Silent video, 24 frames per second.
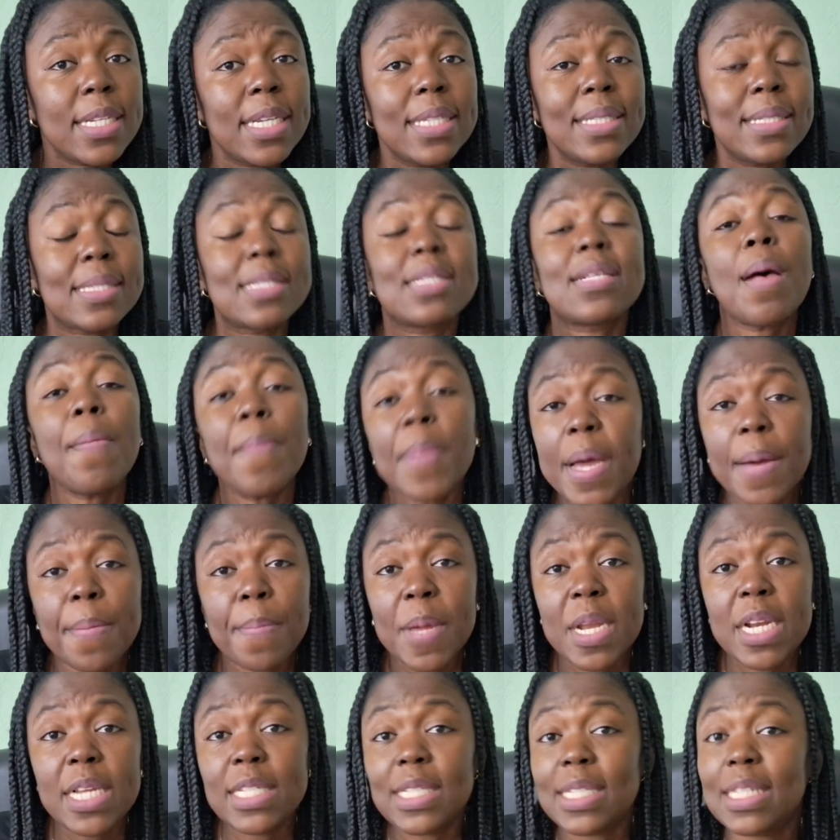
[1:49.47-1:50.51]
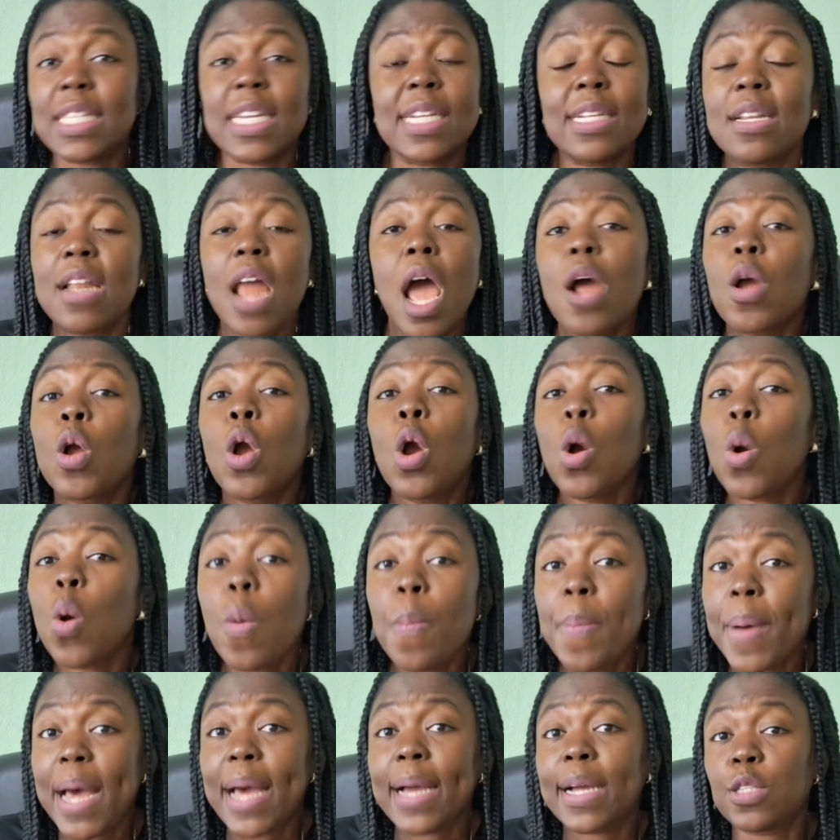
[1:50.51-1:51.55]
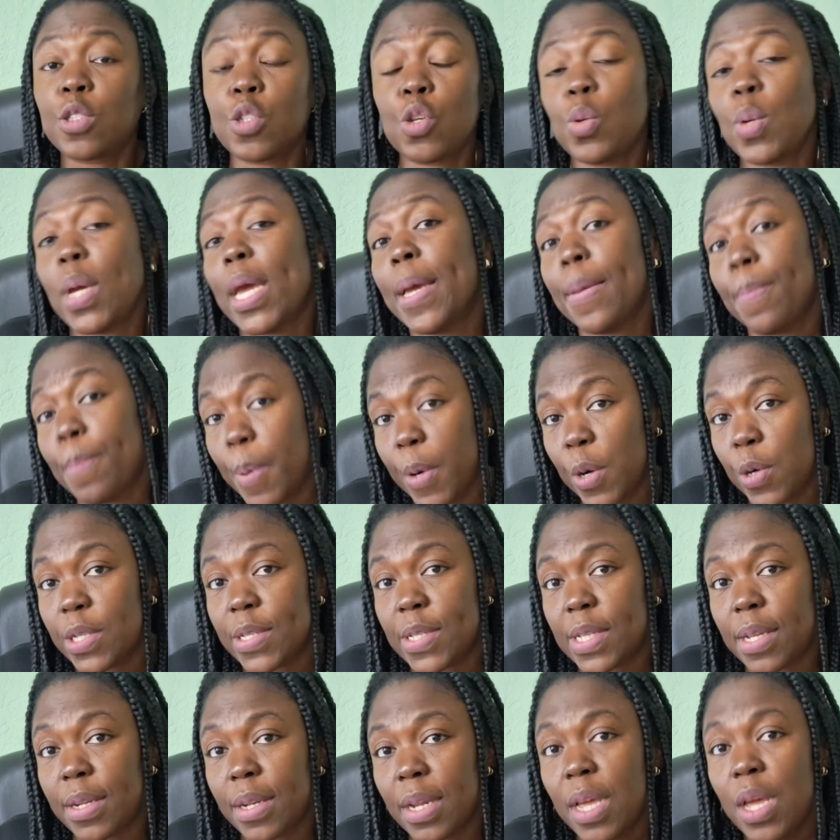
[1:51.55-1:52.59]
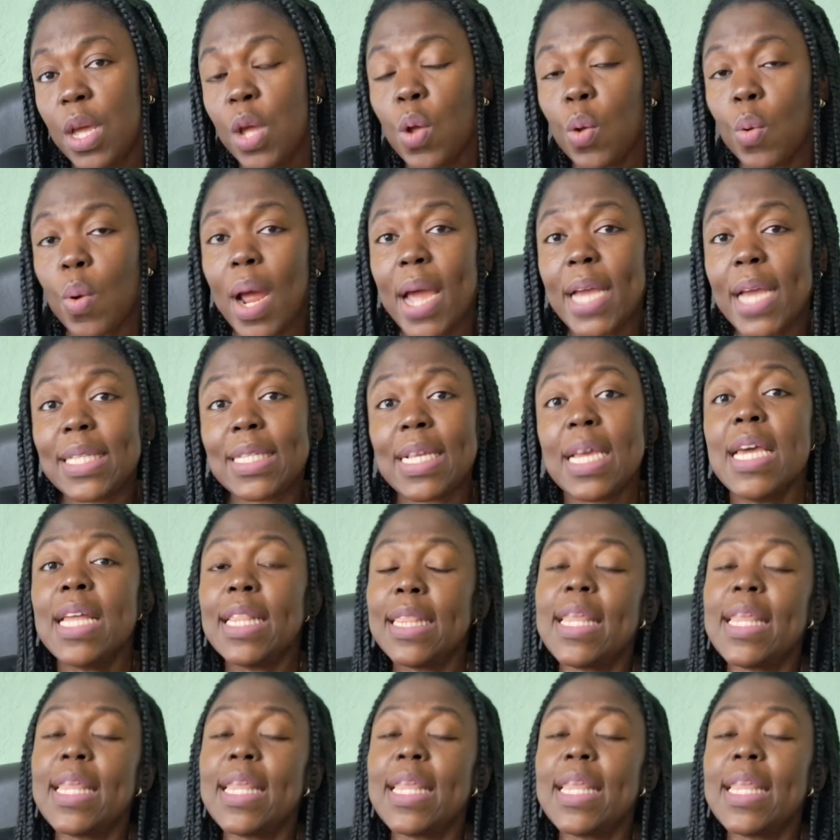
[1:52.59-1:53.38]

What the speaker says: some companies did not go back to in person, right?